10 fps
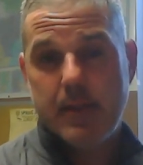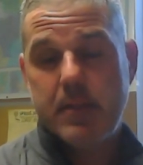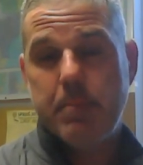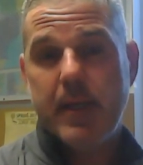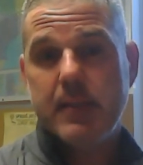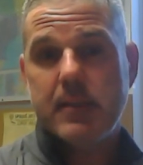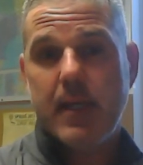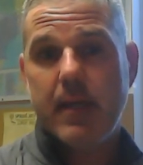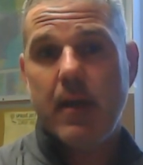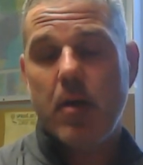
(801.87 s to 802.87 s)
depends
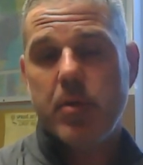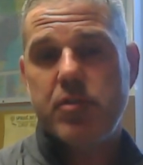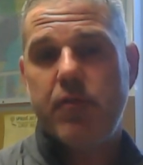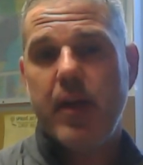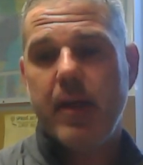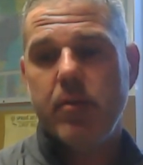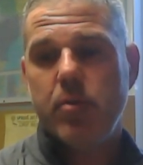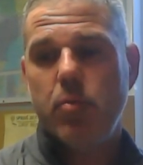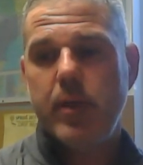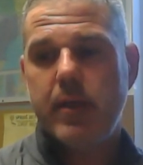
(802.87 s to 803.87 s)
on how much
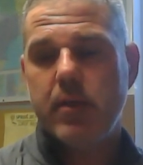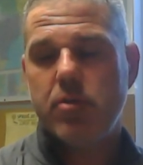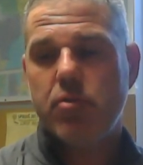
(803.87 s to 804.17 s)
value we can